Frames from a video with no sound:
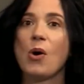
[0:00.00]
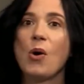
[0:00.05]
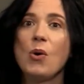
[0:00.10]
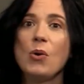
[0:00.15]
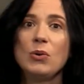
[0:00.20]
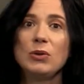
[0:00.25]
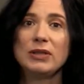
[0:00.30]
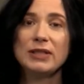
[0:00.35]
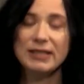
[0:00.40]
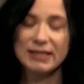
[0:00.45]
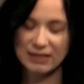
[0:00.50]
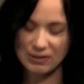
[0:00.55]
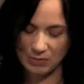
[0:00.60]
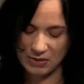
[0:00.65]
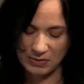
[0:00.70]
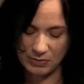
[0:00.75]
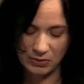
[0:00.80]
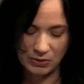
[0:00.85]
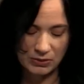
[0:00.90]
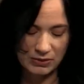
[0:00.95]
a whole list of
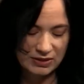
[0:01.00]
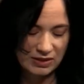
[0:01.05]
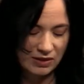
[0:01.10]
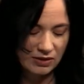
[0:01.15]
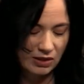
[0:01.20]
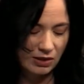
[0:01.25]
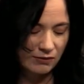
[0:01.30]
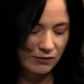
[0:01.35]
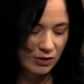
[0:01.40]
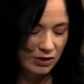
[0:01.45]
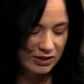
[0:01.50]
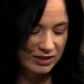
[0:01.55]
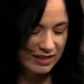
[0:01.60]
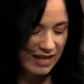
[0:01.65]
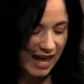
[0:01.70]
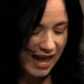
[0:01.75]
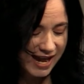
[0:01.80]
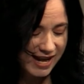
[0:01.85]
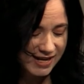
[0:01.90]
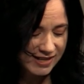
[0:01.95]
people who said their verse
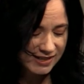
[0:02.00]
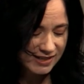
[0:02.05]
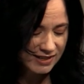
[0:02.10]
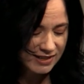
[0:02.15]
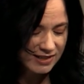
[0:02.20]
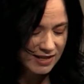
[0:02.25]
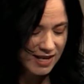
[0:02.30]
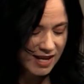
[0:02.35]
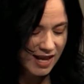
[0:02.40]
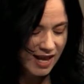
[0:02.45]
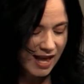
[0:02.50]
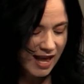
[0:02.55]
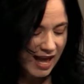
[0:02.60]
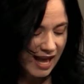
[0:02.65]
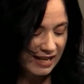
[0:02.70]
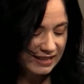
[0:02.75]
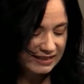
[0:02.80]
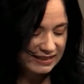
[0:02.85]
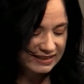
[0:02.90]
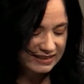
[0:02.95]
Aiden
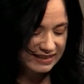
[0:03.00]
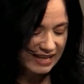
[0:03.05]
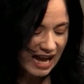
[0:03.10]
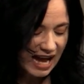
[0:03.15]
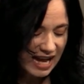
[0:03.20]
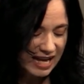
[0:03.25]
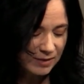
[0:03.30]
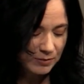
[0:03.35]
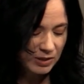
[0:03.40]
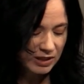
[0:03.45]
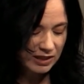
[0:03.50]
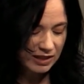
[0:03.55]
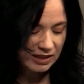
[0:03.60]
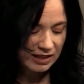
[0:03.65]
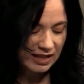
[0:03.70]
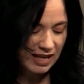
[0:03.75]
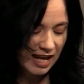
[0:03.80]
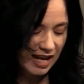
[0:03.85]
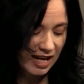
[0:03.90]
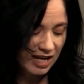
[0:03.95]
and Simon
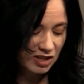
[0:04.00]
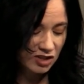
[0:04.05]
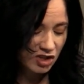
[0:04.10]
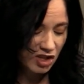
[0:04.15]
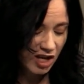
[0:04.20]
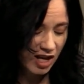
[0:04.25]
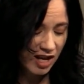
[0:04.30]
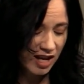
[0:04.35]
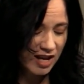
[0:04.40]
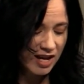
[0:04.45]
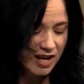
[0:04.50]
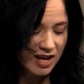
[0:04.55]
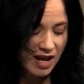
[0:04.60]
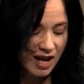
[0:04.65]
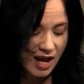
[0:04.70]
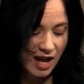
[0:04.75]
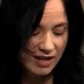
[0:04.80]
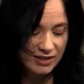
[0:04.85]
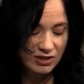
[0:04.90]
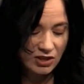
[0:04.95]
and KJ.
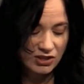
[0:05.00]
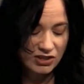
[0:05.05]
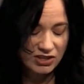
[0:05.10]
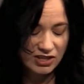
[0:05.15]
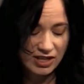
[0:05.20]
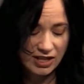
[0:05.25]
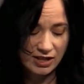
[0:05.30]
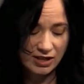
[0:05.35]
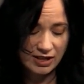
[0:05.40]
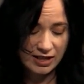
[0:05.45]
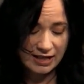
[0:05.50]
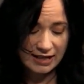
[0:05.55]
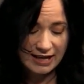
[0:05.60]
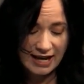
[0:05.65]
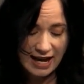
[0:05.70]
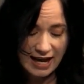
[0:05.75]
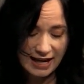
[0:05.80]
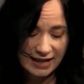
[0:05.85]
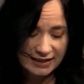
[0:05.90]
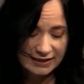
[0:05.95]
I saw Sierra and
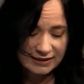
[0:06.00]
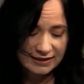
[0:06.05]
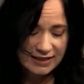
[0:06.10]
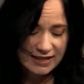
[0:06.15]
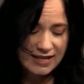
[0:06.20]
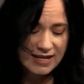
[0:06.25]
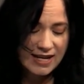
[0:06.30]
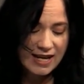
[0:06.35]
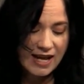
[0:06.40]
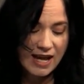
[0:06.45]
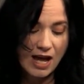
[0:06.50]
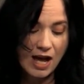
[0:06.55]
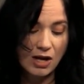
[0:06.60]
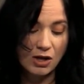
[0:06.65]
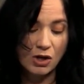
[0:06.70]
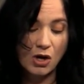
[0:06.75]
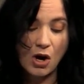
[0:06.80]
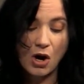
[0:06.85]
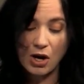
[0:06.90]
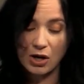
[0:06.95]
Kylie,
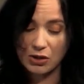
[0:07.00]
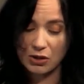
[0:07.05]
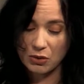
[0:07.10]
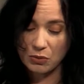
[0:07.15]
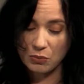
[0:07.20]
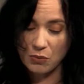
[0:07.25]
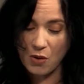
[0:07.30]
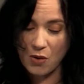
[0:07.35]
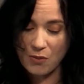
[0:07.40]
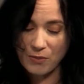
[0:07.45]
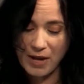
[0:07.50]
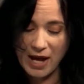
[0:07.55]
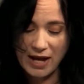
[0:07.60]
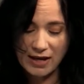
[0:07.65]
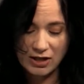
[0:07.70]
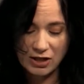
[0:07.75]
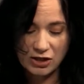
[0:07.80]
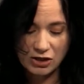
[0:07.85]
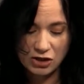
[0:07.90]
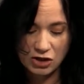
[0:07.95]
Carter
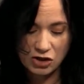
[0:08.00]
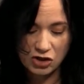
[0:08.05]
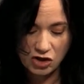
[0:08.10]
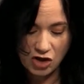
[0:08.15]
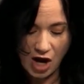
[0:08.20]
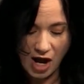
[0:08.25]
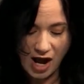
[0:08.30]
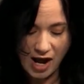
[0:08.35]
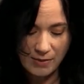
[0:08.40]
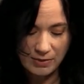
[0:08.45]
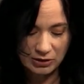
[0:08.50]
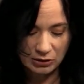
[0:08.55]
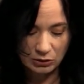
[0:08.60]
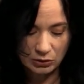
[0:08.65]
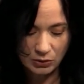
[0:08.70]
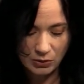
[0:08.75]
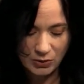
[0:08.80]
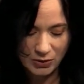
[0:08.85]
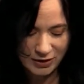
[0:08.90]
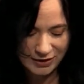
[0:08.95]
Womack, good job, and
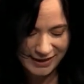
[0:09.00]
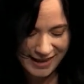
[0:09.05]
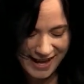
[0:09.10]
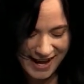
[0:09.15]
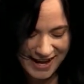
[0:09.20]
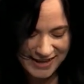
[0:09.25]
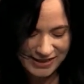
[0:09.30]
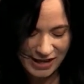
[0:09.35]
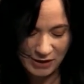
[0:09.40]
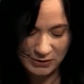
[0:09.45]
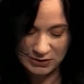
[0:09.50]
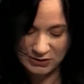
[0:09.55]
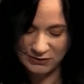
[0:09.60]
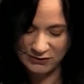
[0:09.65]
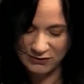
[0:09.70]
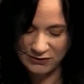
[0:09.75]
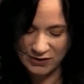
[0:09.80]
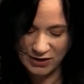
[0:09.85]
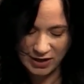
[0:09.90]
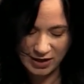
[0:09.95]
Lorelai, that
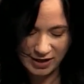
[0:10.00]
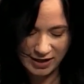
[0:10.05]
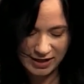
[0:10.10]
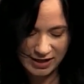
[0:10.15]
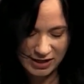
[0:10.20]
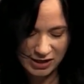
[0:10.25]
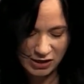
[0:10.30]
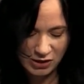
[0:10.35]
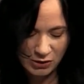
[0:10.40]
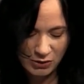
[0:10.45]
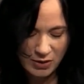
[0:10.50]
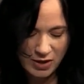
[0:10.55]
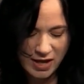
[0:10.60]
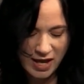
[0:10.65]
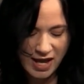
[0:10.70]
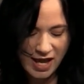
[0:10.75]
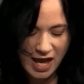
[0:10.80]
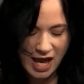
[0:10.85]
was very cute.